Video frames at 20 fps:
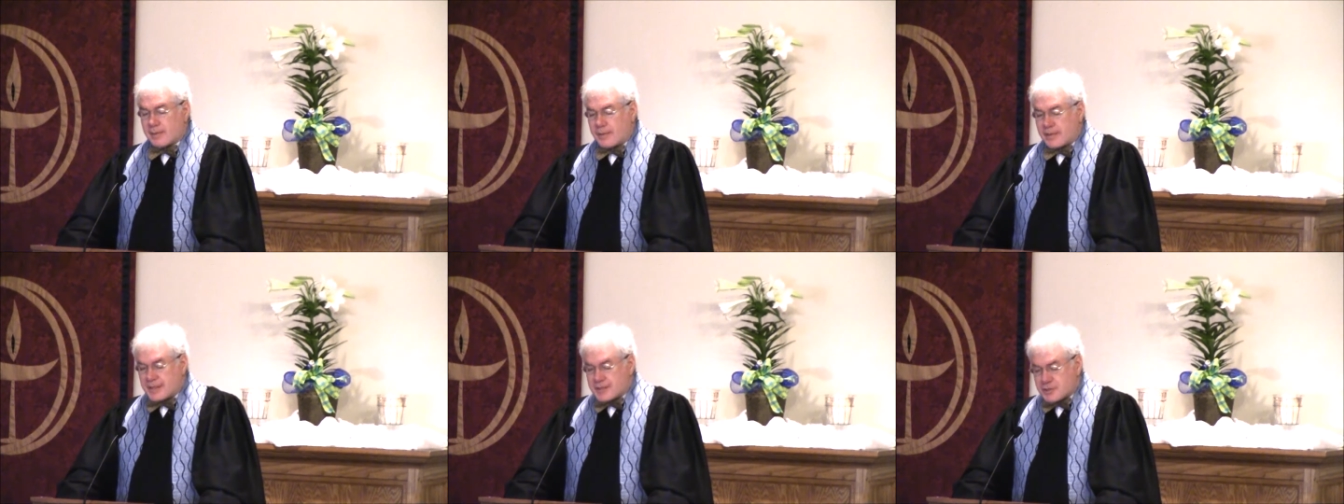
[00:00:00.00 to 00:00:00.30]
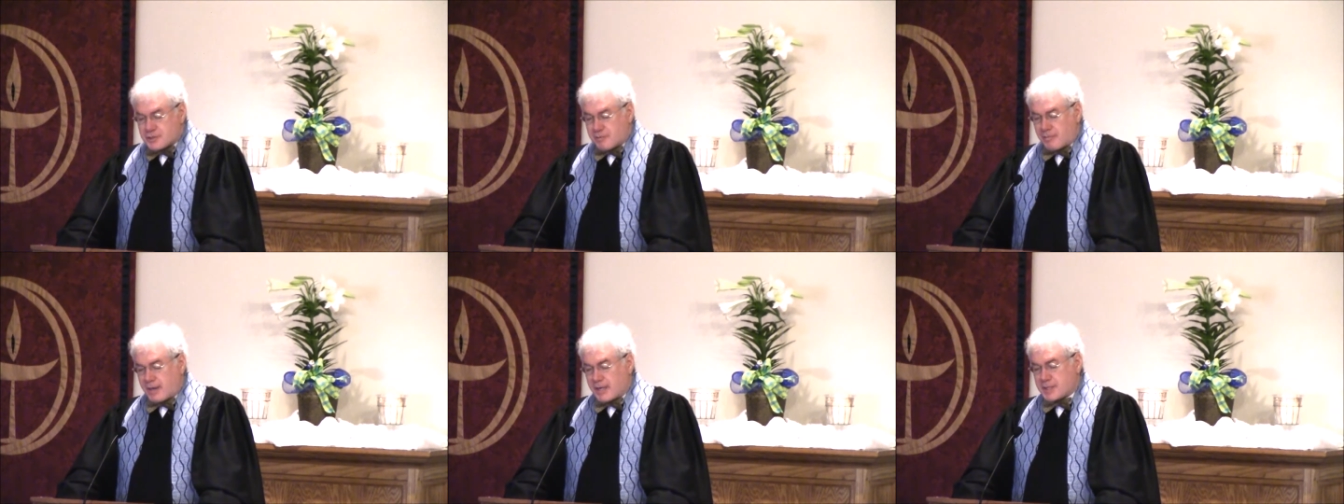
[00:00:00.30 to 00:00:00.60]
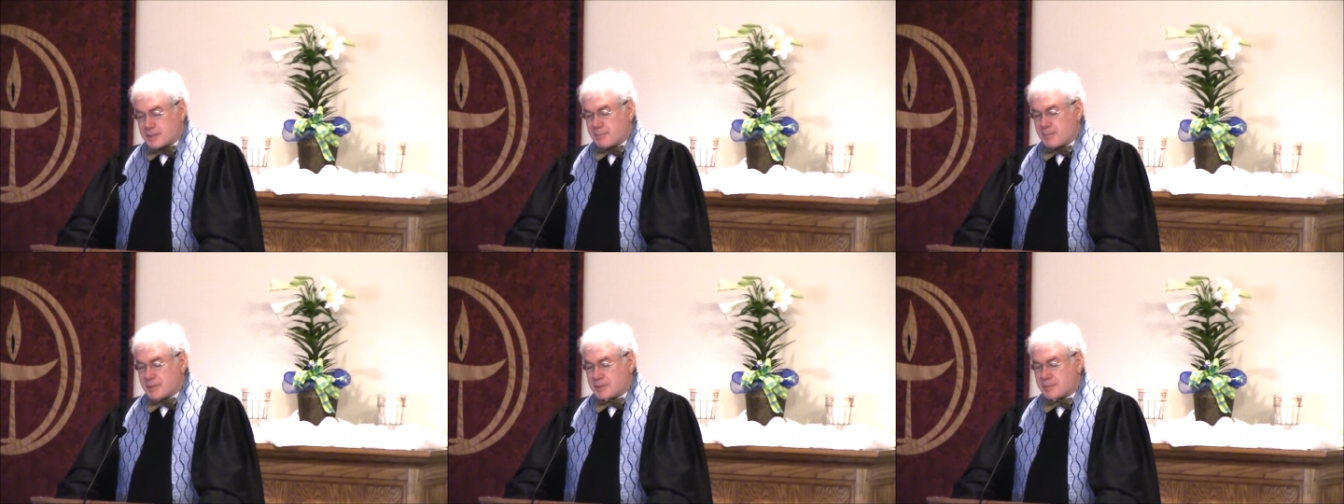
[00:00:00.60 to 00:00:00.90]
this
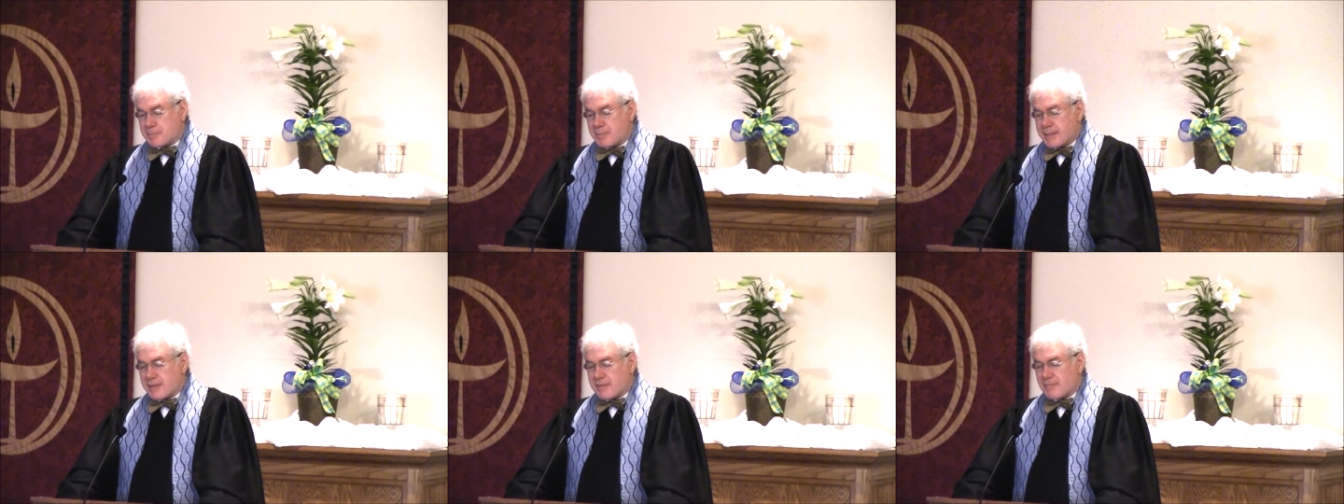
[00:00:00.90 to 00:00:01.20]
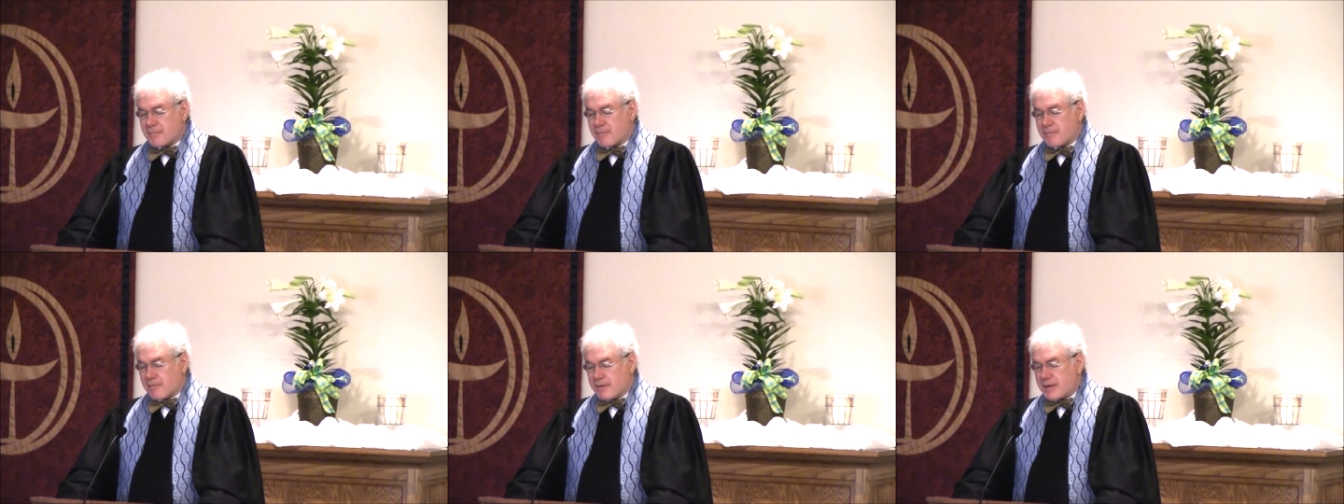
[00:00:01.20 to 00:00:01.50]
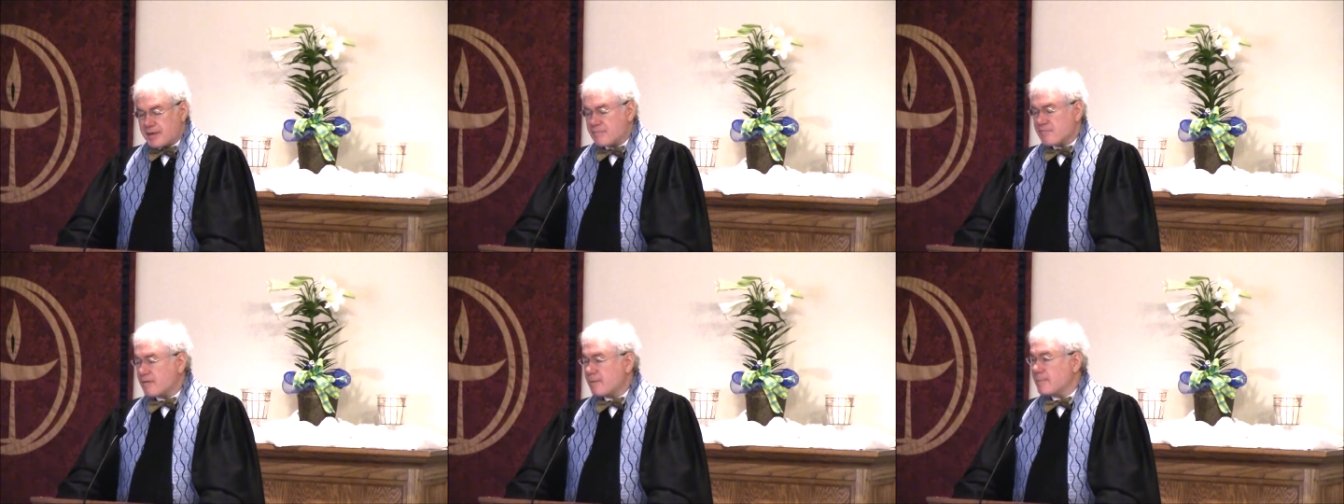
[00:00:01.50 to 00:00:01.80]
Christ must be
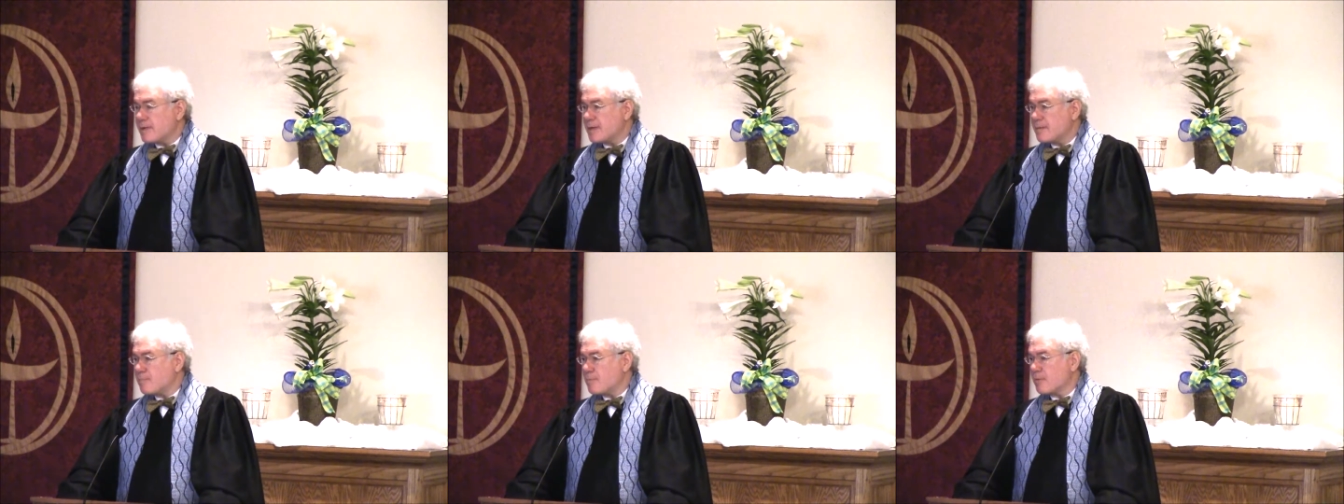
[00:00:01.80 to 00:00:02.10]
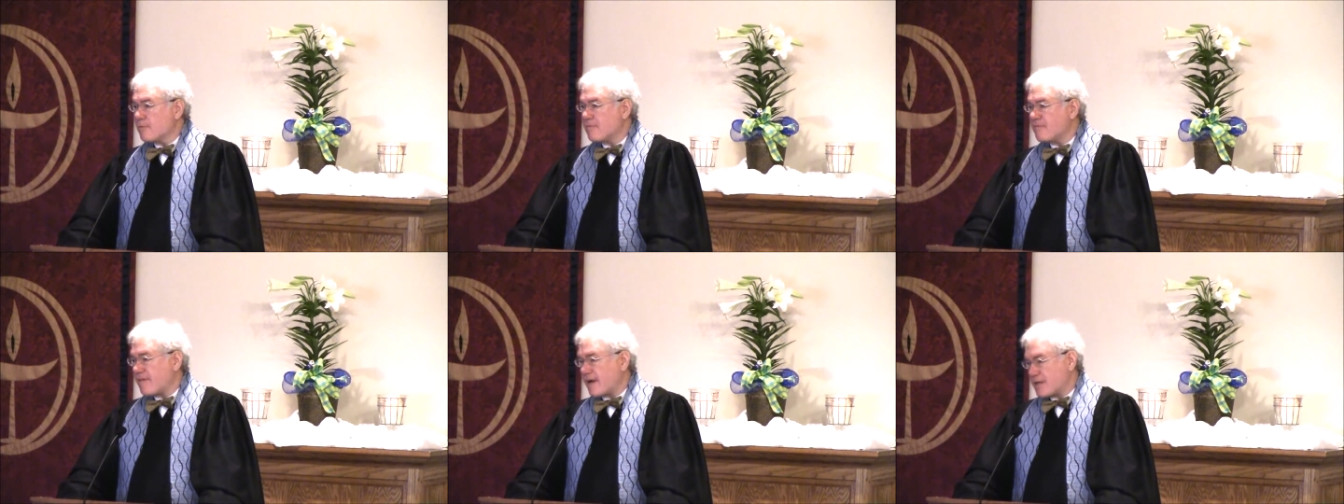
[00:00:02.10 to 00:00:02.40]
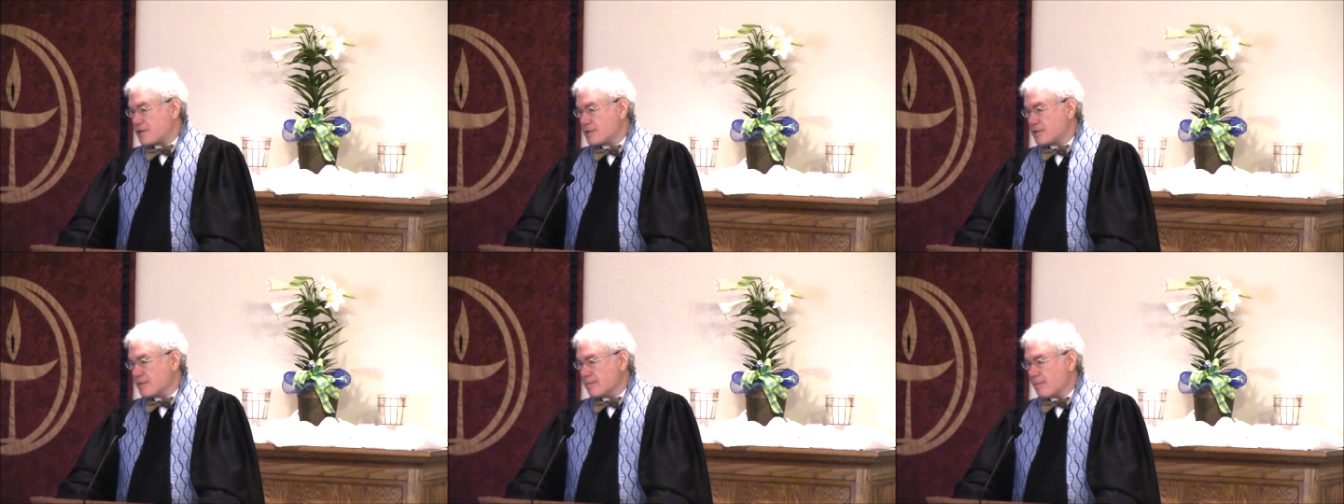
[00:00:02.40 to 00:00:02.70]
free from
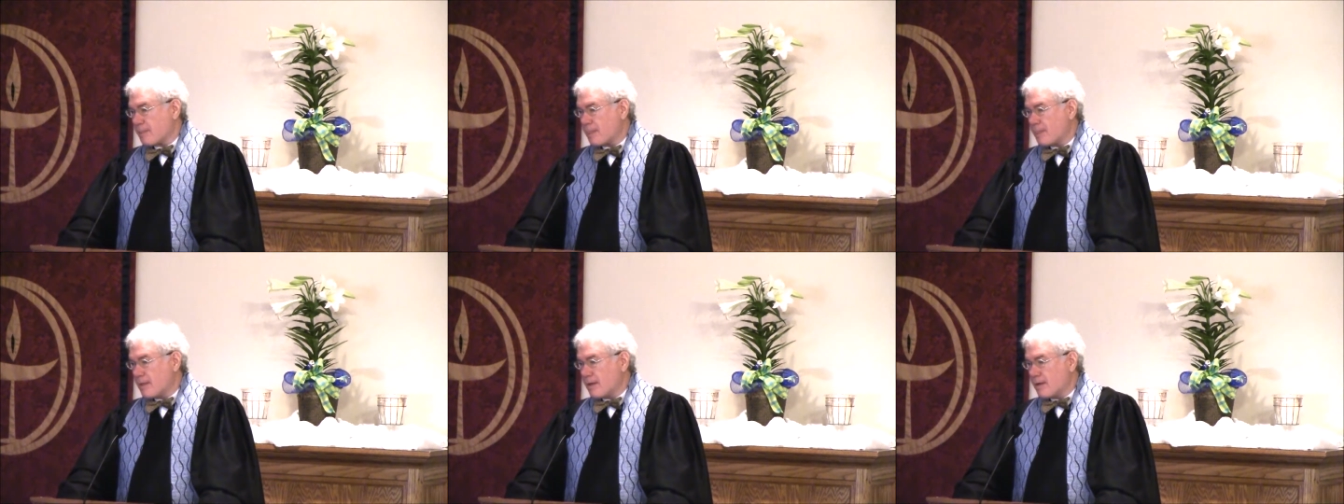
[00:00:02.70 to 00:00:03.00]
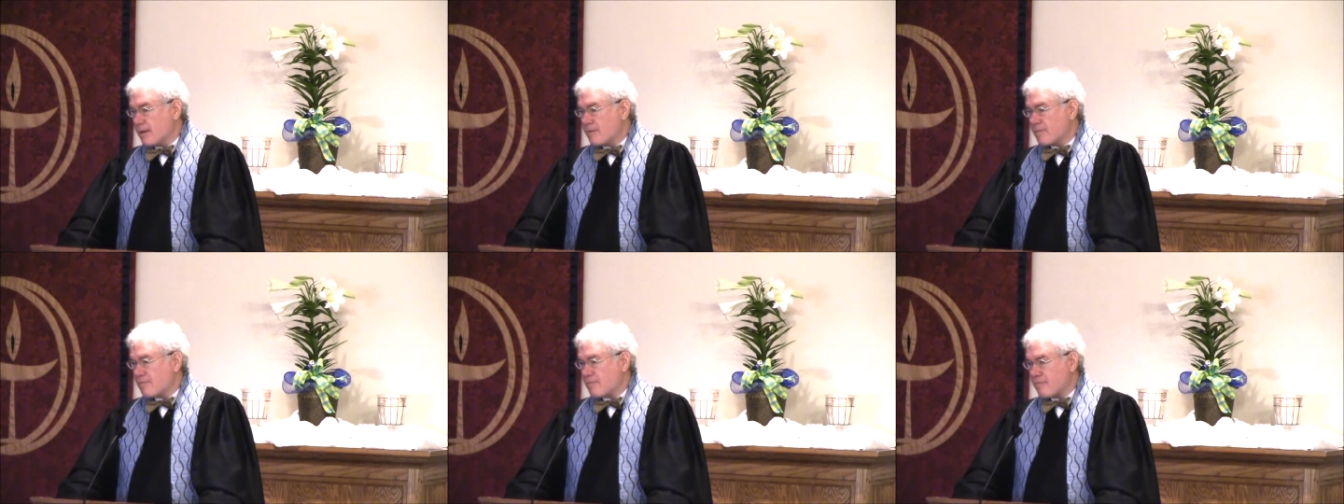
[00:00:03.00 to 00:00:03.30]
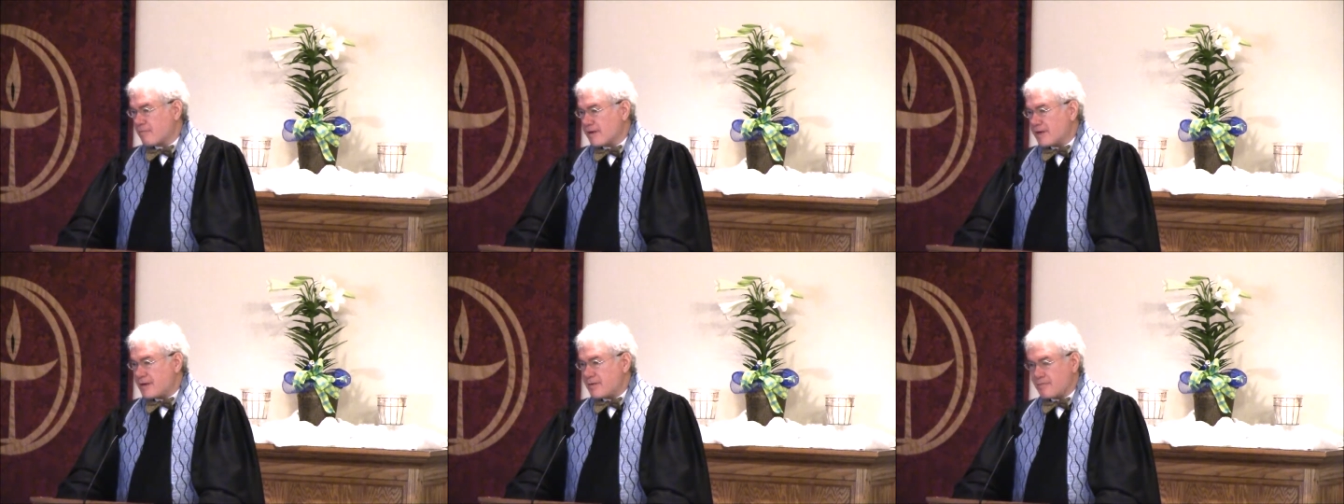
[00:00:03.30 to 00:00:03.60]
imperfection,
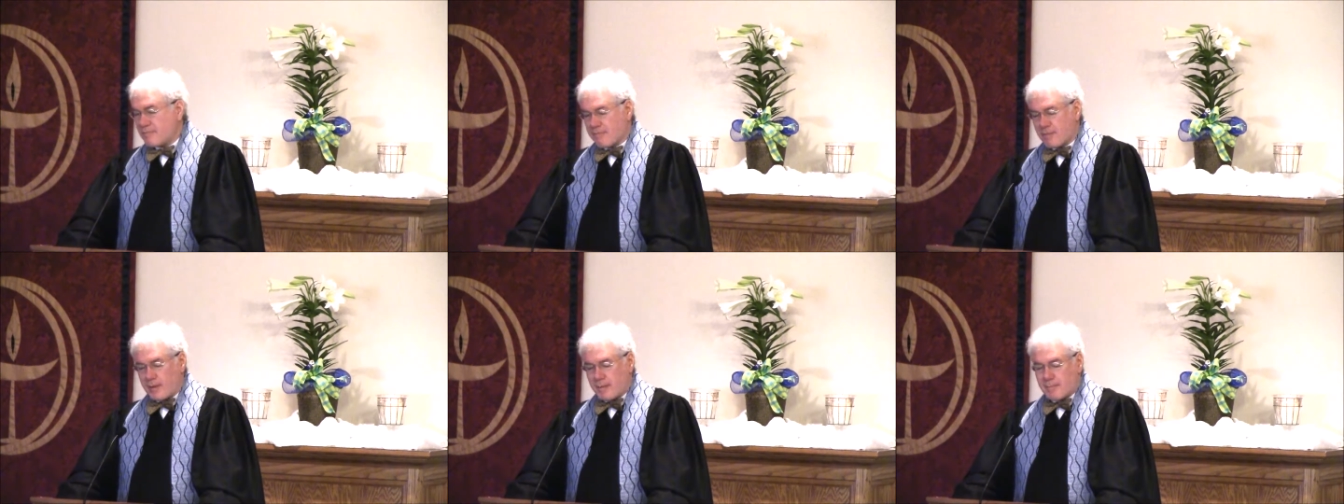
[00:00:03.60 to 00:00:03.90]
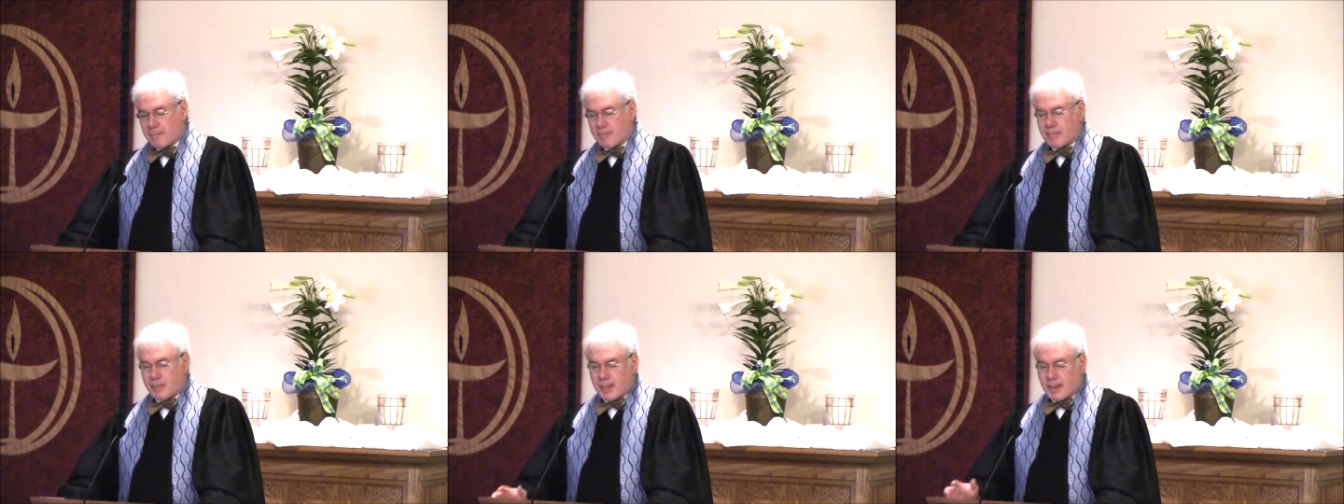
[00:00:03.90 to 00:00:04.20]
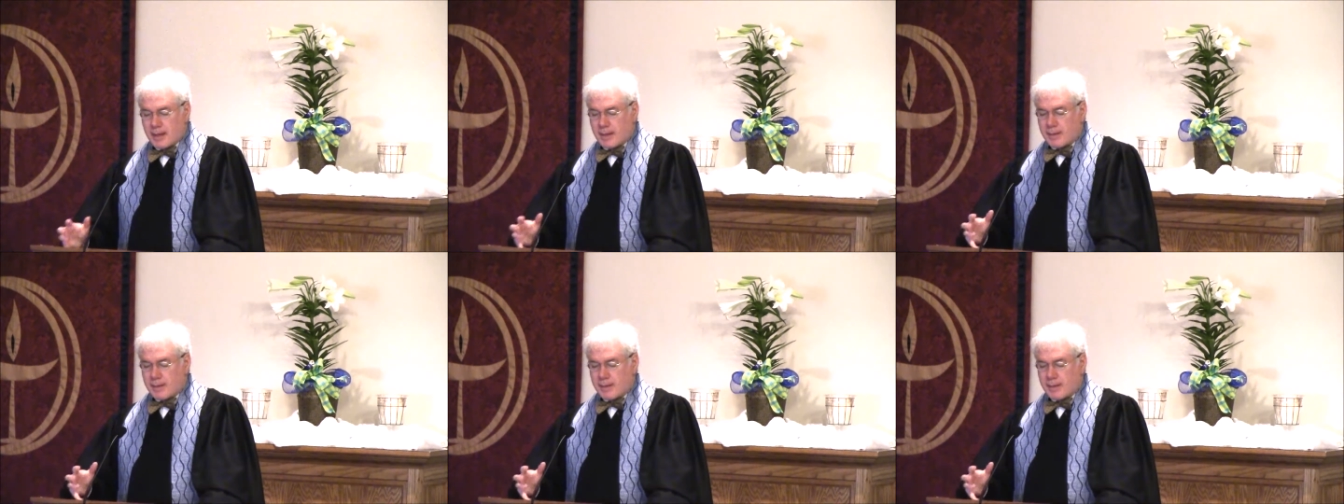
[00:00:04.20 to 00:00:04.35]
free from